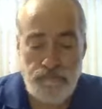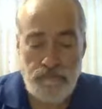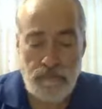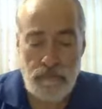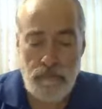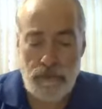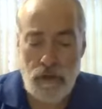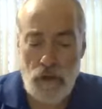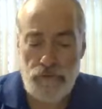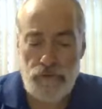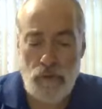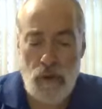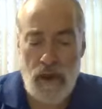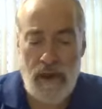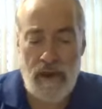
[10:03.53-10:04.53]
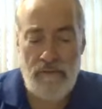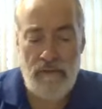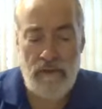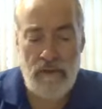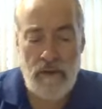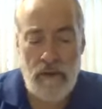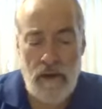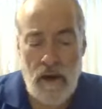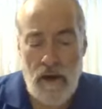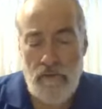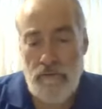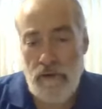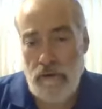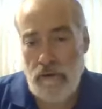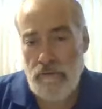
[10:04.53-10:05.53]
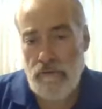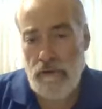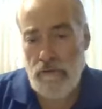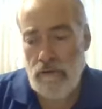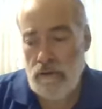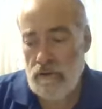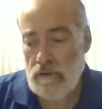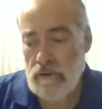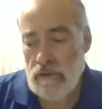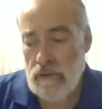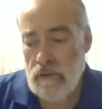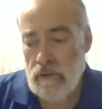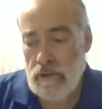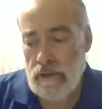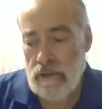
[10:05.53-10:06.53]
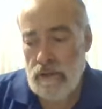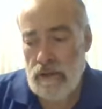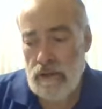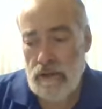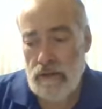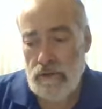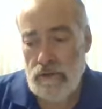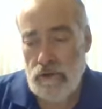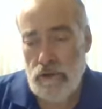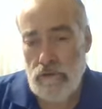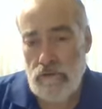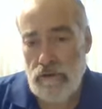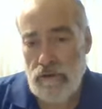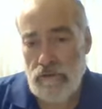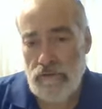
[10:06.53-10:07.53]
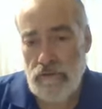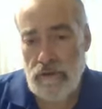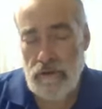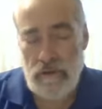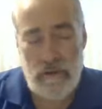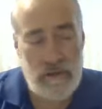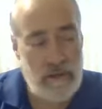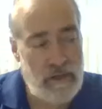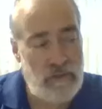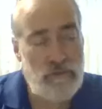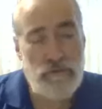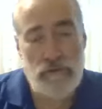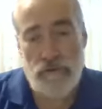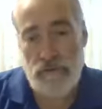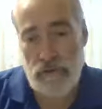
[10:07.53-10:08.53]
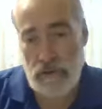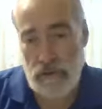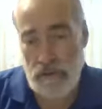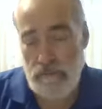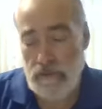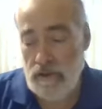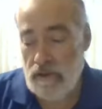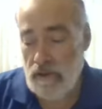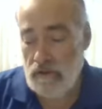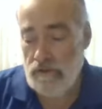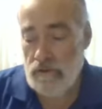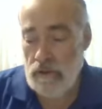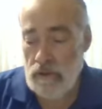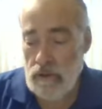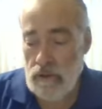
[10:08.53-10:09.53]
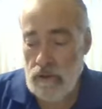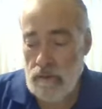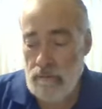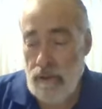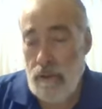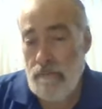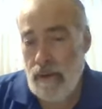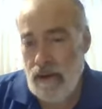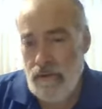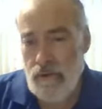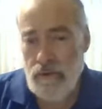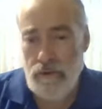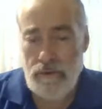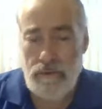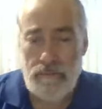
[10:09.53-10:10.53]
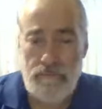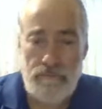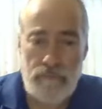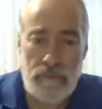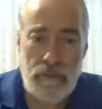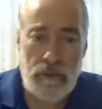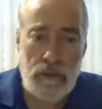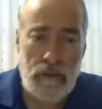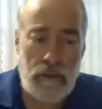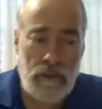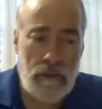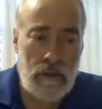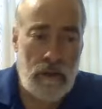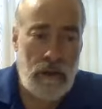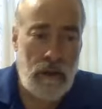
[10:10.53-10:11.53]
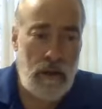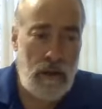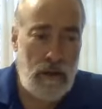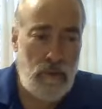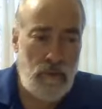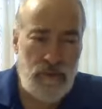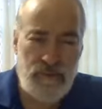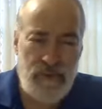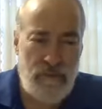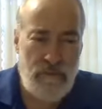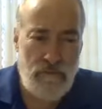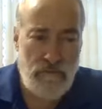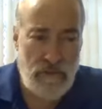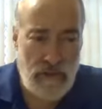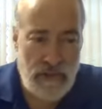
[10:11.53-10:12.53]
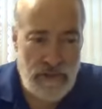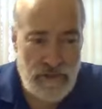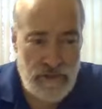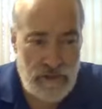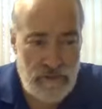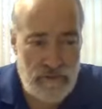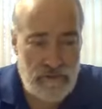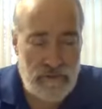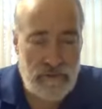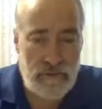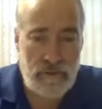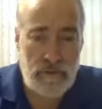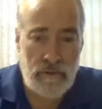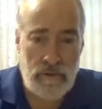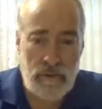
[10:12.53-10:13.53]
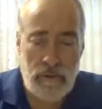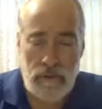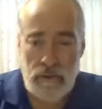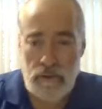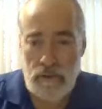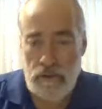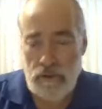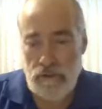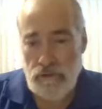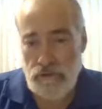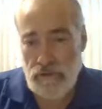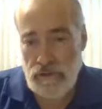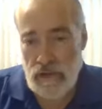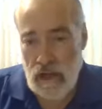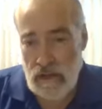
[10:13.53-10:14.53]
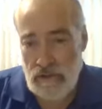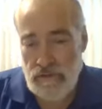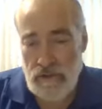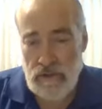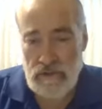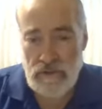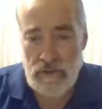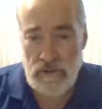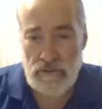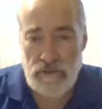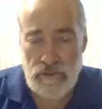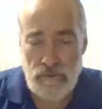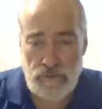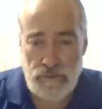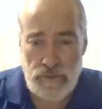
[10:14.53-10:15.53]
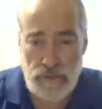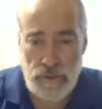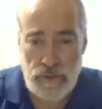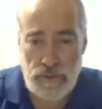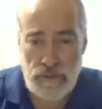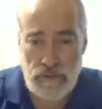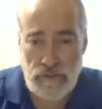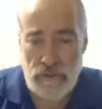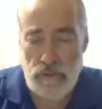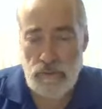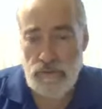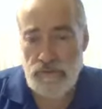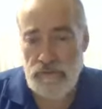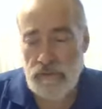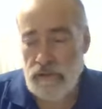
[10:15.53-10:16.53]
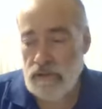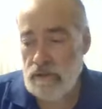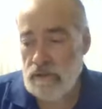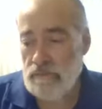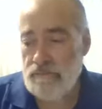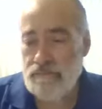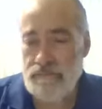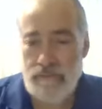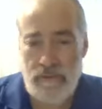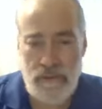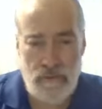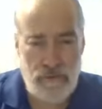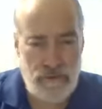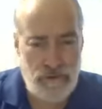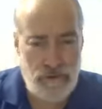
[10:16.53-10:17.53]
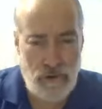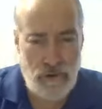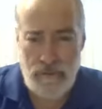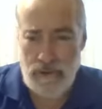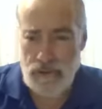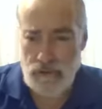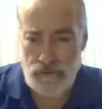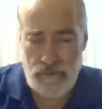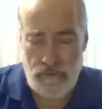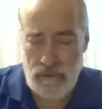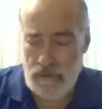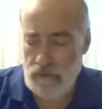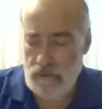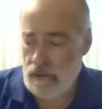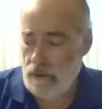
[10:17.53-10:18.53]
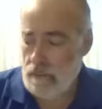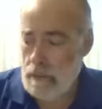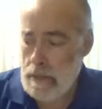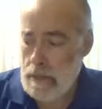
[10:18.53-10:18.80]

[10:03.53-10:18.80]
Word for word: but also I have a, a very very uh, curious interest in it because my mother, uh, who was never religious, used to tell us that you know she was Jewish and she was fleeing I think it was Germany or something like that